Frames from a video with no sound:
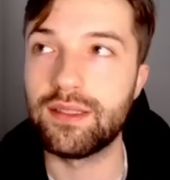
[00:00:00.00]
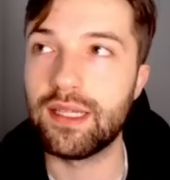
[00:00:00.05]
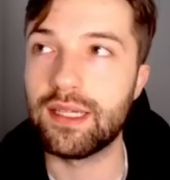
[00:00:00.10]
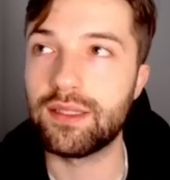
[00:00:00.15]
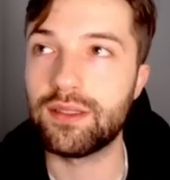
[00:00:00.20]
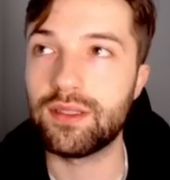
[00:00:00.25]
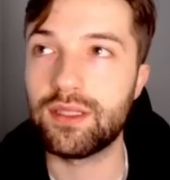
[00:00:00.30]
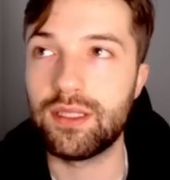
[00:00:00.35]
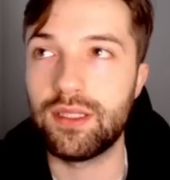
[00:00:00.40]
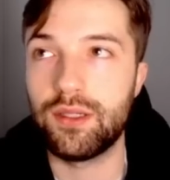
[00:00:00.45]

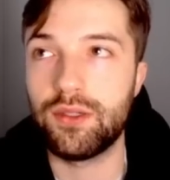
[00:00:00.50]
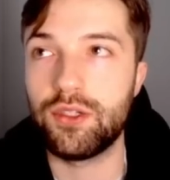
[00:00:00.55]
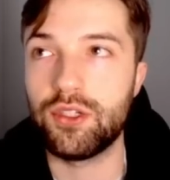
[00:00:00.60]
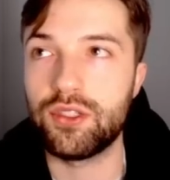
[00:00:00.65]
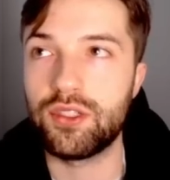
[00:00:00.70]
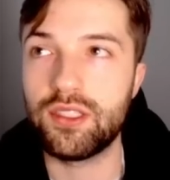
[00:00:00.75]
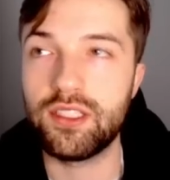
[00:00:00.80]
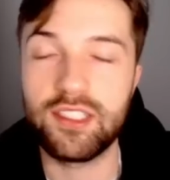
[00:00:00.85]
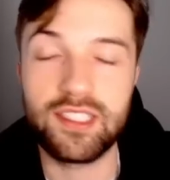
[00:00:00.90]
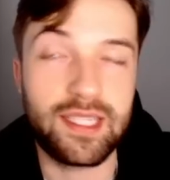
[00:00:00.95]
They're
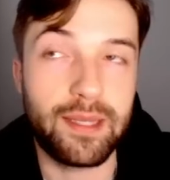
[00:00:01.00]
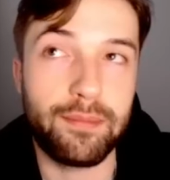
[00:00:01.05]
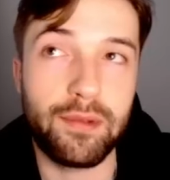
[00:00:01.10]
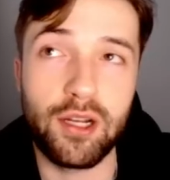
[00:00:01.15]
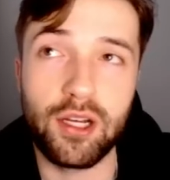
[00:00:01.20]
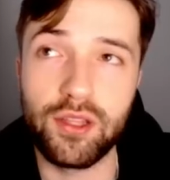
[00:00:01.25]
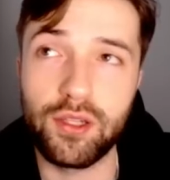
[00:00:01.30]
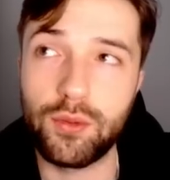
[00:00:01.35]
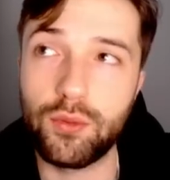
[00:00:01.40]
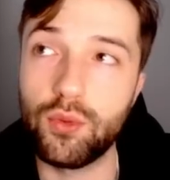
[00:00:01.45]
just sipping
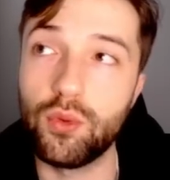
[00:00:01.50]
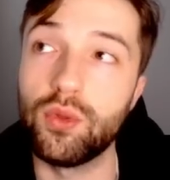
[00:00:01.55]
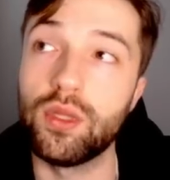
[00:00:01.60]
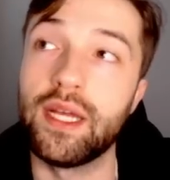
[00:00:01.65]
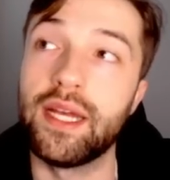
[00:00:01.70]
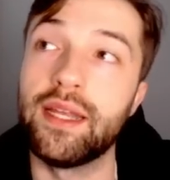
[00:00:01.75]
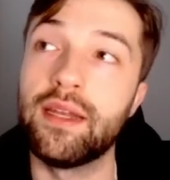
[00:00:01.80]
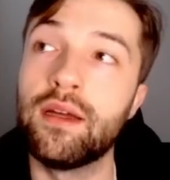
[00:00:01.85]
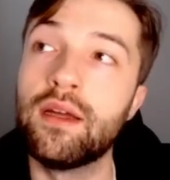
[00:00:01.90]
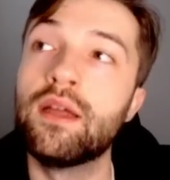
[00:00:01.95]
on the
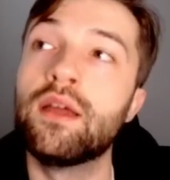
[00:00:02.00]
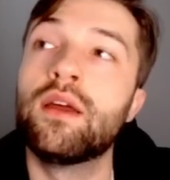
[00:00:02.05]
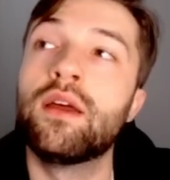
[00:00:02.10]
Kool-Aid.